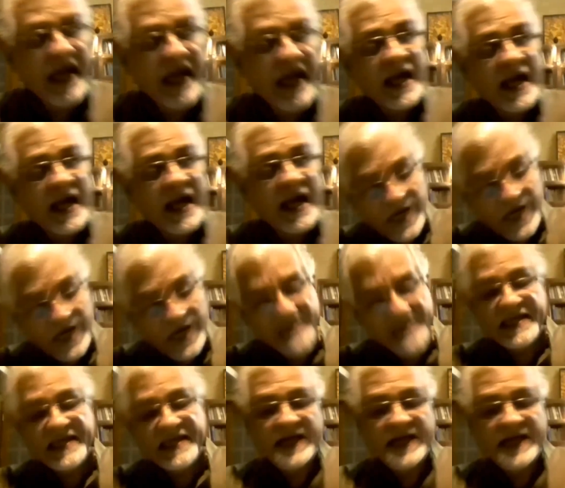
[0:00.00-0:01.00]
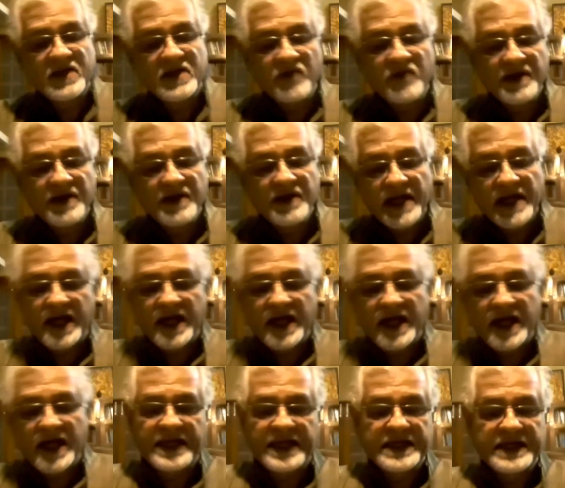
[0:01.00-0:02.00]
Looking at that, we
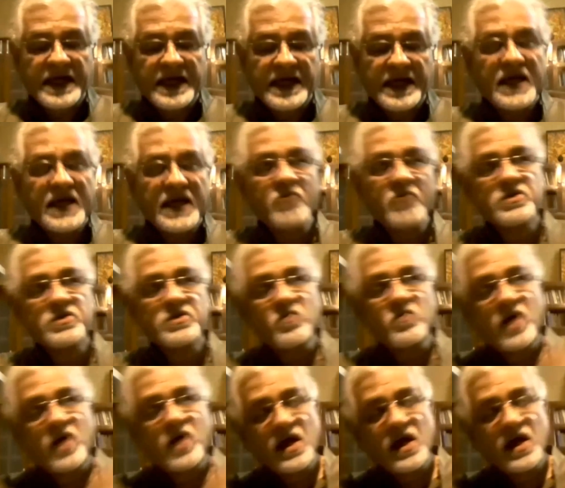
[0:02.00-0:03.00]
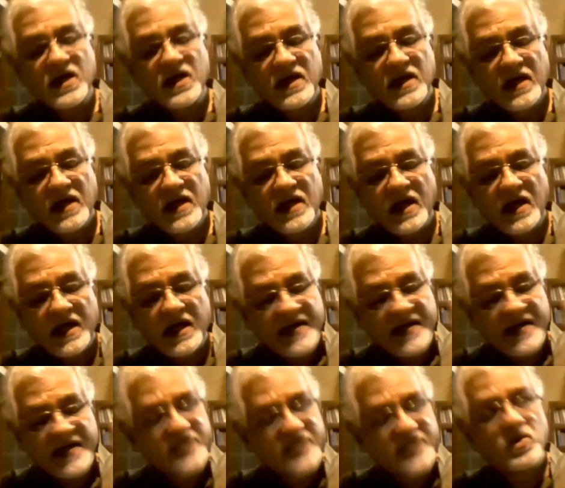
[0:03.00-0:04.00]
realize that it was a
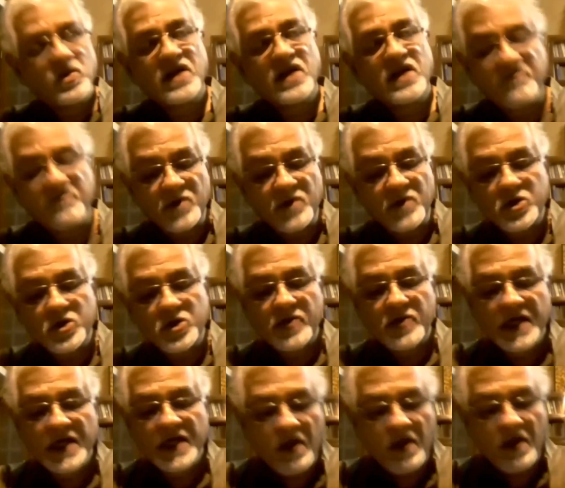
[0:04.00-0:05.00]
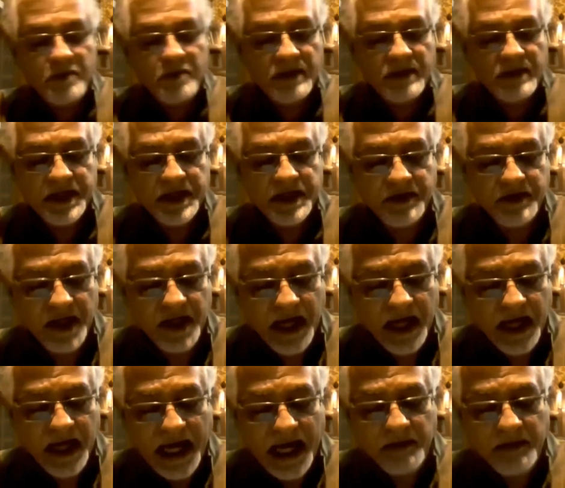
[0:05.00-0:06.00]
network of mutually complementary
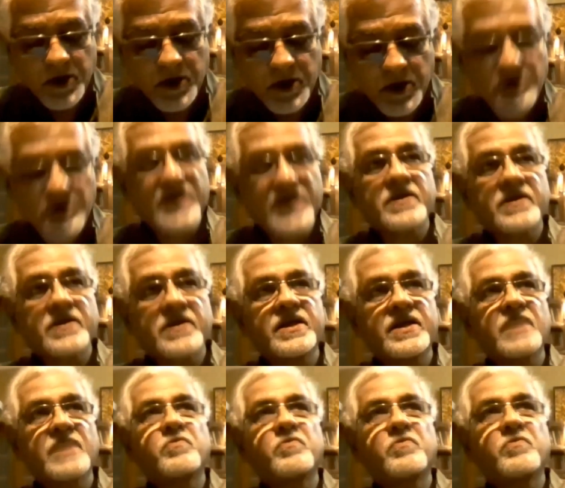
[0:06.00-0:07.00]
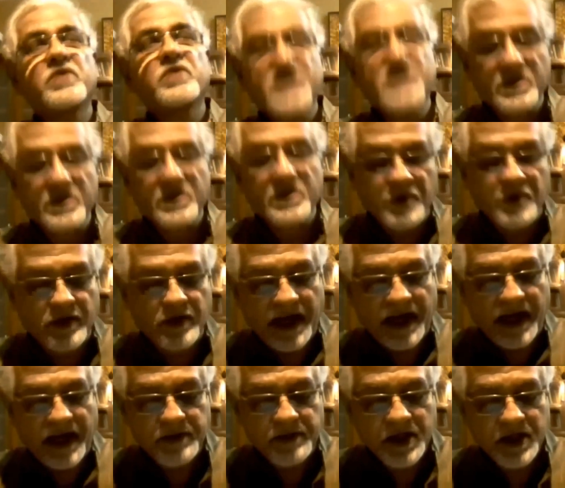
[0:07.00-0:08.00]
and mutually critical political
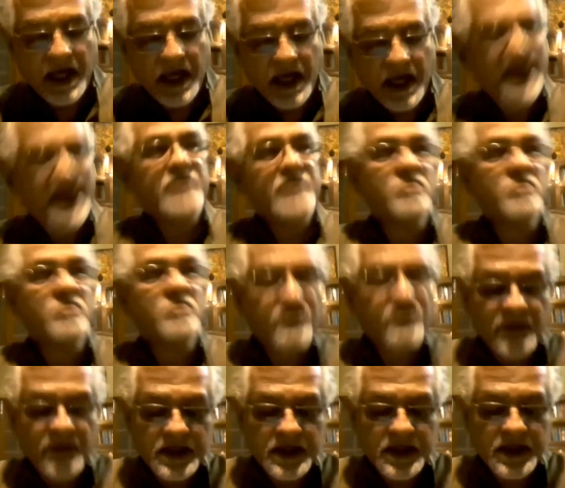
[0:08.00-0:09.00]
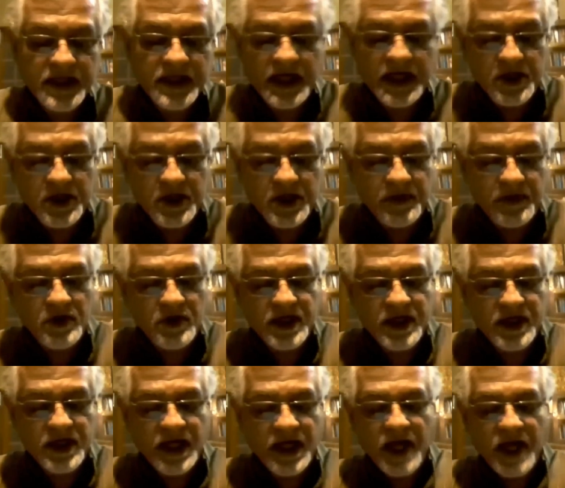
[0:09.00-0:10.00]
programs and movements that
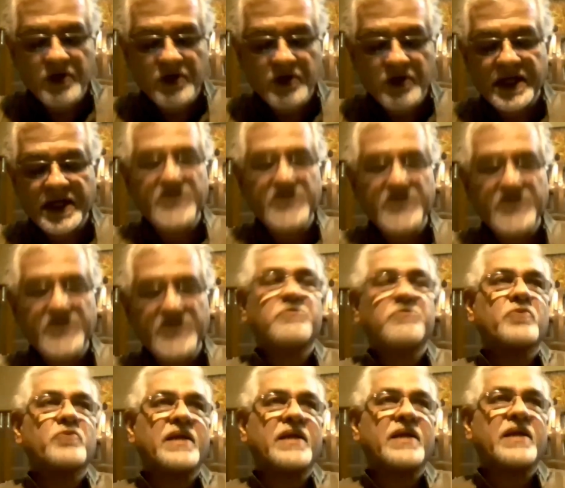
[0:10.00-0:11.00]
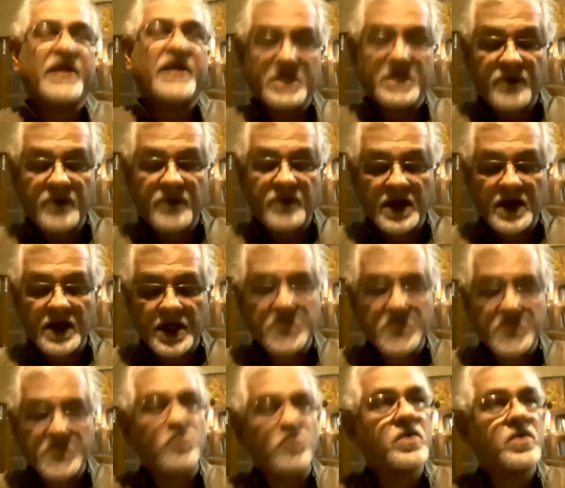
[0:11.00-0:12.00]
contributed to the conceptual and
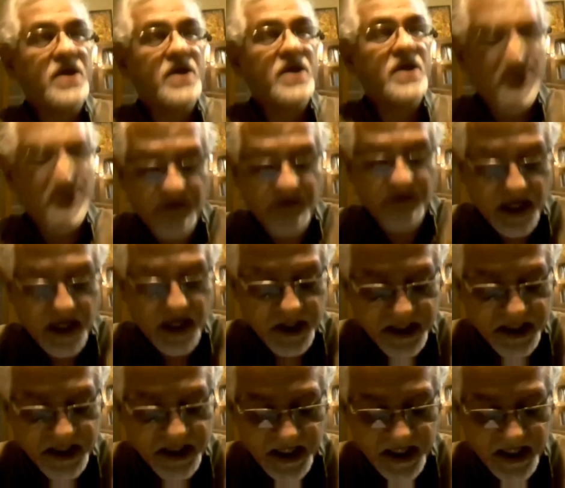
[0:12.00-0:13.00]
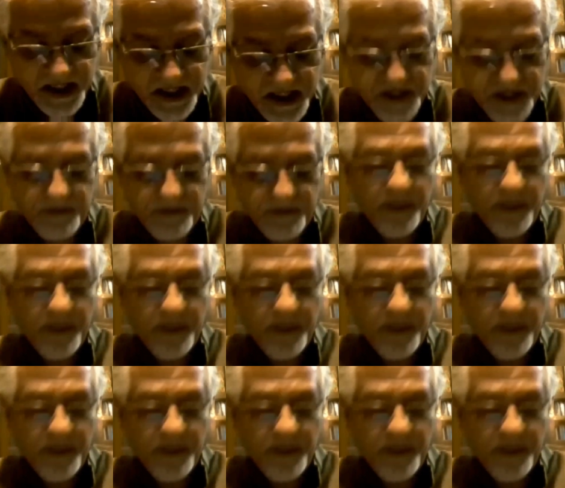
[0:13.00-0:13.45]
experiential world of cultural studies.